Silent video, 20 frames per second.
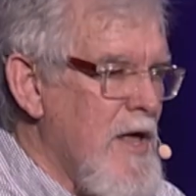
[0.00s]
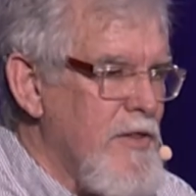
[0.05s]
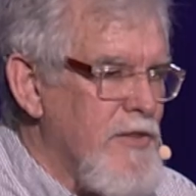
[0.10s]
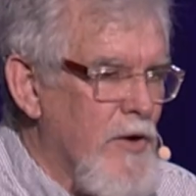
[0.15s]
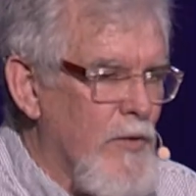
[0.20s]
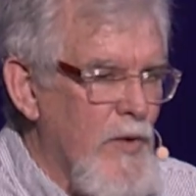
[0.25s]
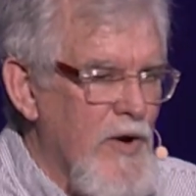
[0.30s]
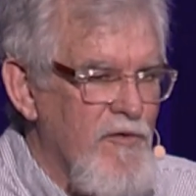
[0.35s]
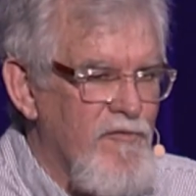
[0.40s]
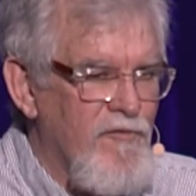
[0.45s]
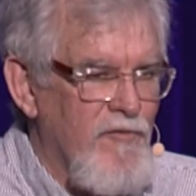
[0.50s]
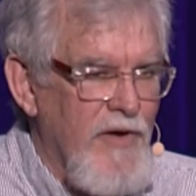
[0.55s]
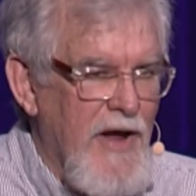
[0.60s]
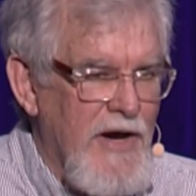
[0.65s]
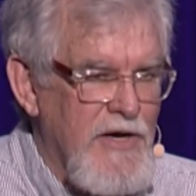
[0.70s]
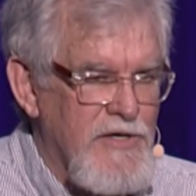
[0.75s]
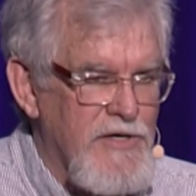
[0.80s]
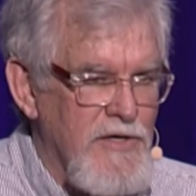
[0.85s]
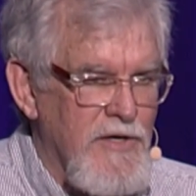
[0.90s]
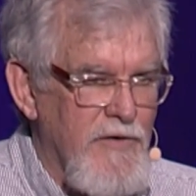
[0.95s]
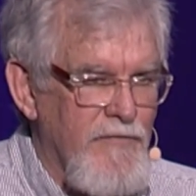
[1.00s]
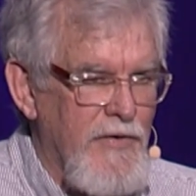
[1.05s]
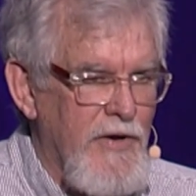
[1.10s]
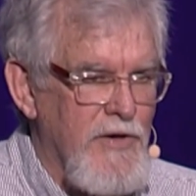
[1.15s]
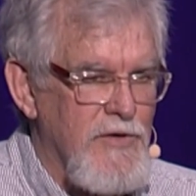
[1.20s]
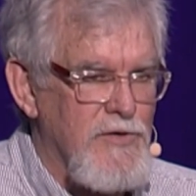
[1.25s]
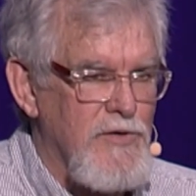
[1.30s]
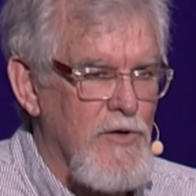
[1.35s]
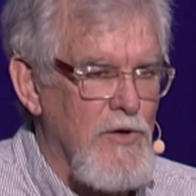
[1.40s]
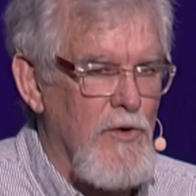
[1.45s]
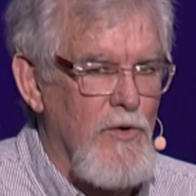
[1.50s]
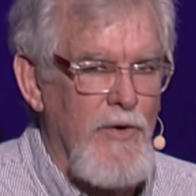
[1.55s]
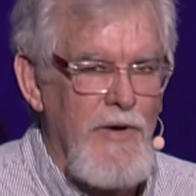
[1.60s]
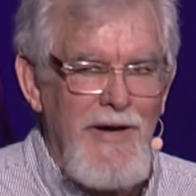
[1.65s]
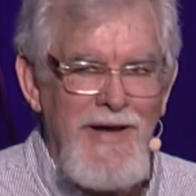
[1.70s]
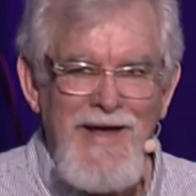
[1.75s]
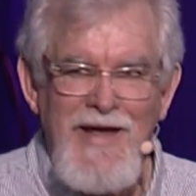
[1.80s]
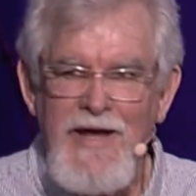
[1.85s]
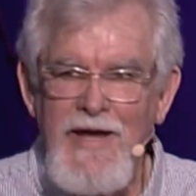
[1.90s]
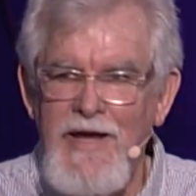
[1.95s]
the reflection of his
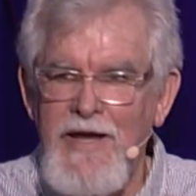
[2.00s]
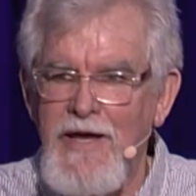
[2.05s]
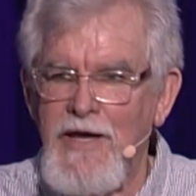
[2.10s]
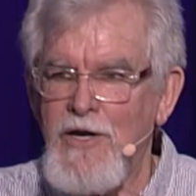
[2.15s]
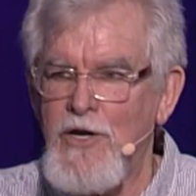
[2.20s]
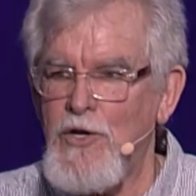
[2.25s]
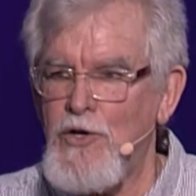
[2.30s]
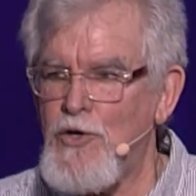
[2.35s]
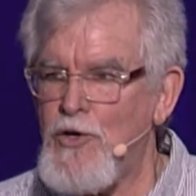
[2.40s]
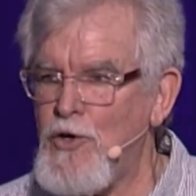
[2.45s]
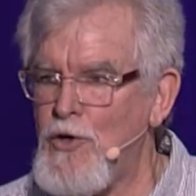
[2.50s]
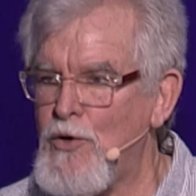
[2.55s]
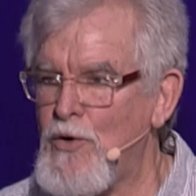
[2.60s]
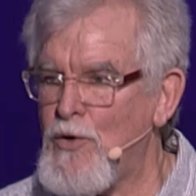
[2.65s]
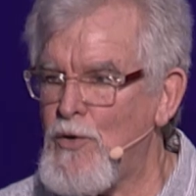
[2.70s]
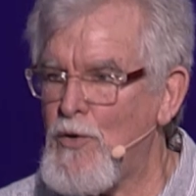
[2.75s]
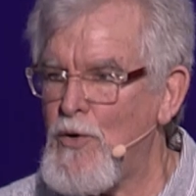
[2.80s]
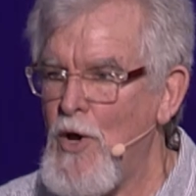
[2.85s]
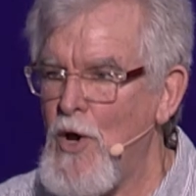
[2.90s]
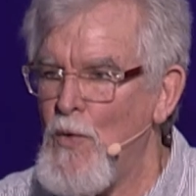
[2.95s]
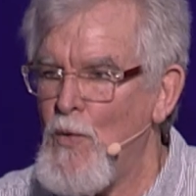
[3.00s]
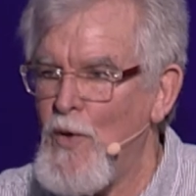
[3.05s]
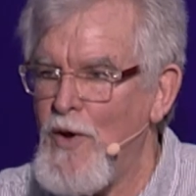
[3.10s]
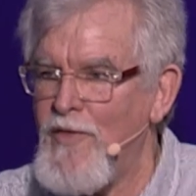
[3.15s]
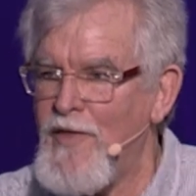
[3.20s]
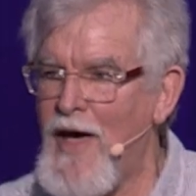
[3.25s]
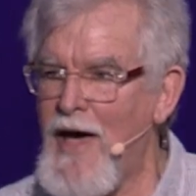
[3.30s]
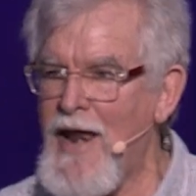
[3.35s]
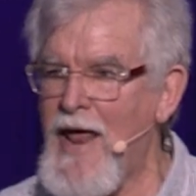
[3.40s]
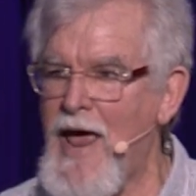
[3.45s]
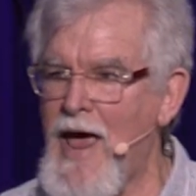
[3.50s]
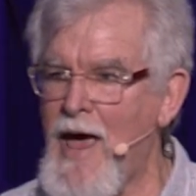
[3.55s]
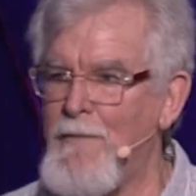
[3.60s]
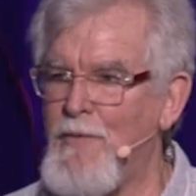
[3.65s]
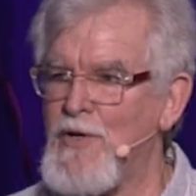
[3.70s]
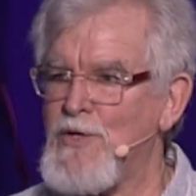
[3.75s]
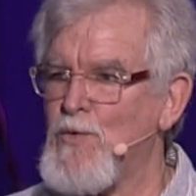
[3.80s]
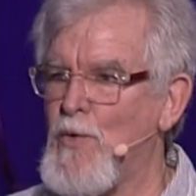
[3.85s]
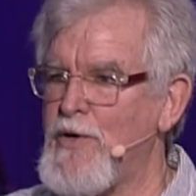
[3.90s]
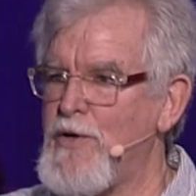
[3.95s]
glory in you, when that
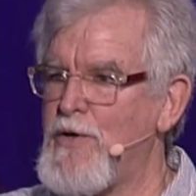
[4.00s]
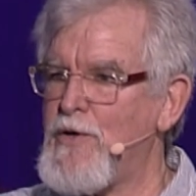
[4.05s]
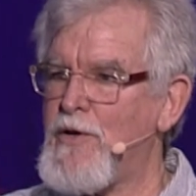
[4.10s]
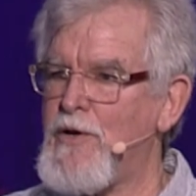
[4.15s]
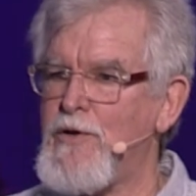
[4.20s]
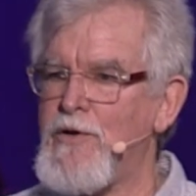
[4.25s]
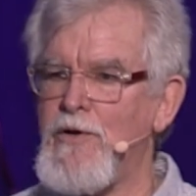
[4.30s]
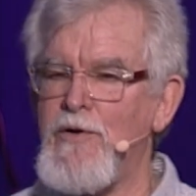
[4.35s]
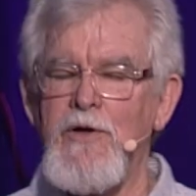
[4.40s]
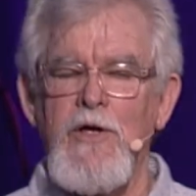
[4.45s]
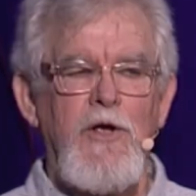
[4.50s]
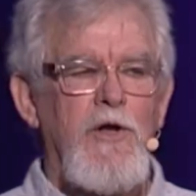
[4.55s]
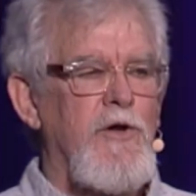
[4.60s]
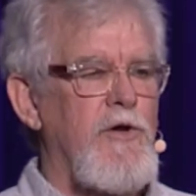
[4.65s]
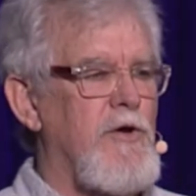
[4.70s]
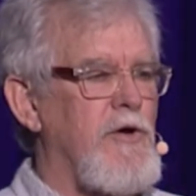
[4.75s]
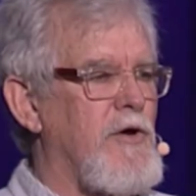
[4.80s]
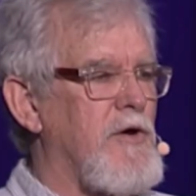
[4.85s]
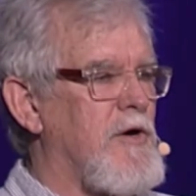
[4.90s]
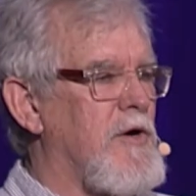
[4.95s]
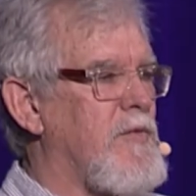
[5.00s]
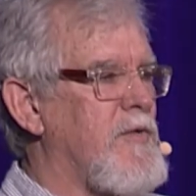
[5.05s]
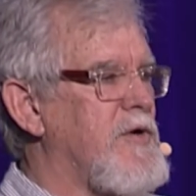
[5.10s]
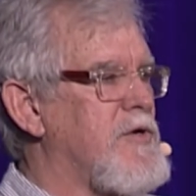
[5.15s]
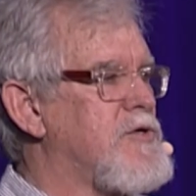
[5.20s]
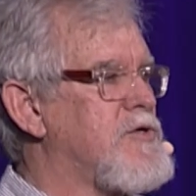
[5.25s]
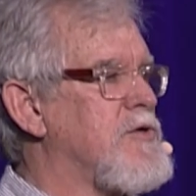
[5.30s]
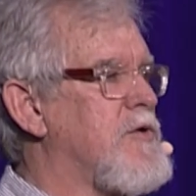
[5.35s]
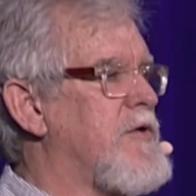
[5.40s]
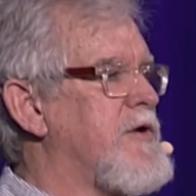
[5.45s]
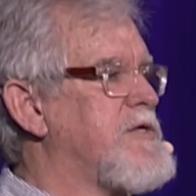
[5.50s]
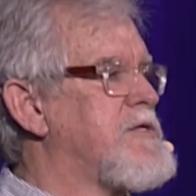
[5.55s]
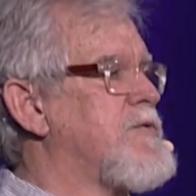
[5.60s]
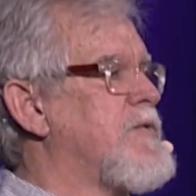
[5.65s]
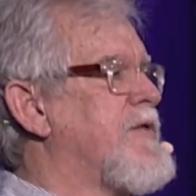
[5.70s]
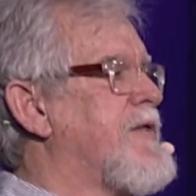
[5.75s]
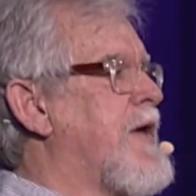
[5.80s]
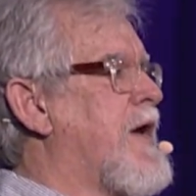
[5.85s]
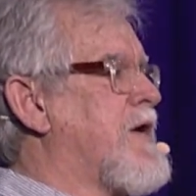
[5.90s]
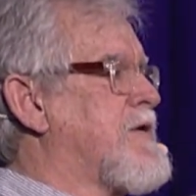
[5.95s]
happens, what are you going to do? You're going to rejoice
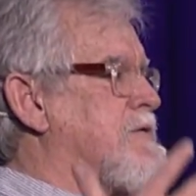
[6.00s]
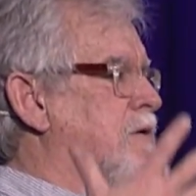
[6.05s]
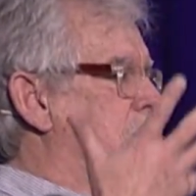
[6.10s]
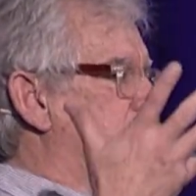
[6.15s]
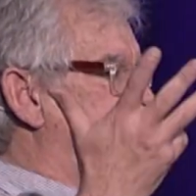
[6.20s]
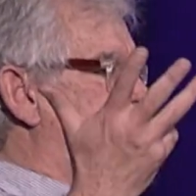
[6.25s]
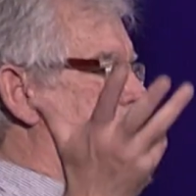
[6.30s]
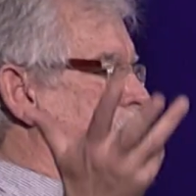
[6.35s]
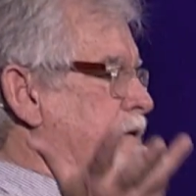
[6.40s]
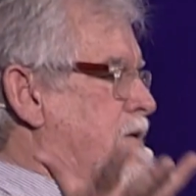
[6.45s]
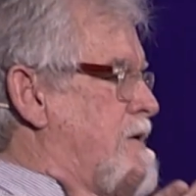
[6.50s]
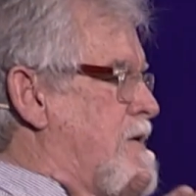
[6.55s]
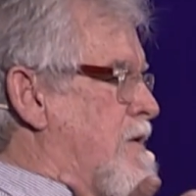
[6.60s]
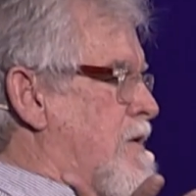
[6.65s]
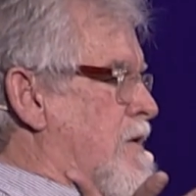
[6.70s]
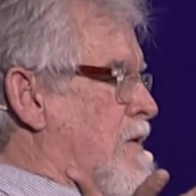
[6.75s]
with exaltation.